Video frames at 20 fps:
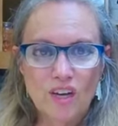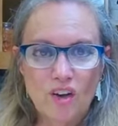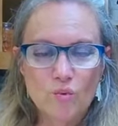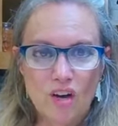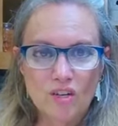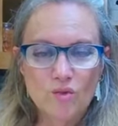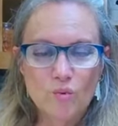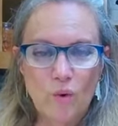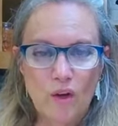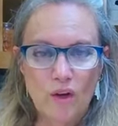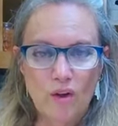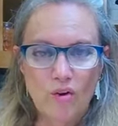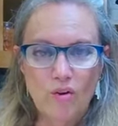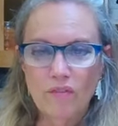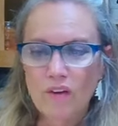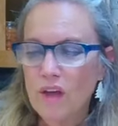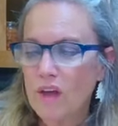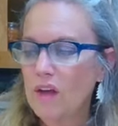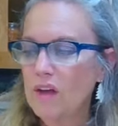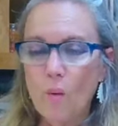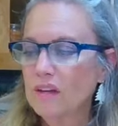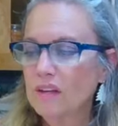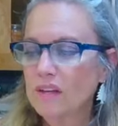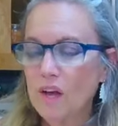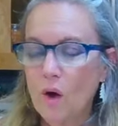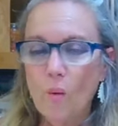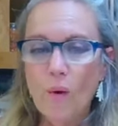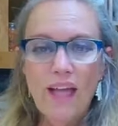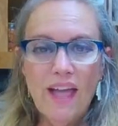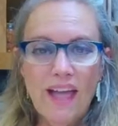got 12,
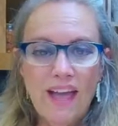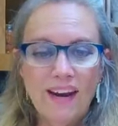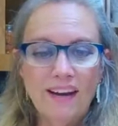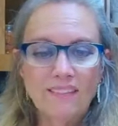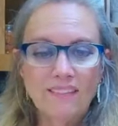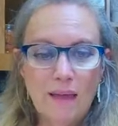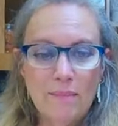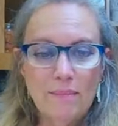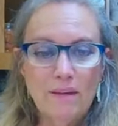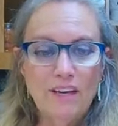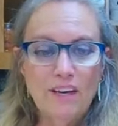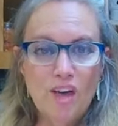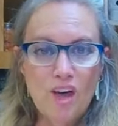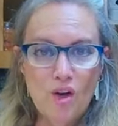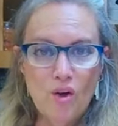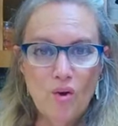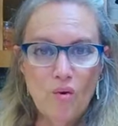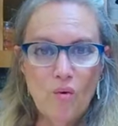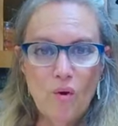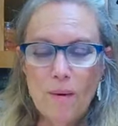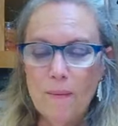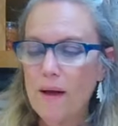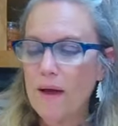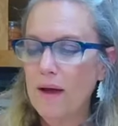go ahead and let me know.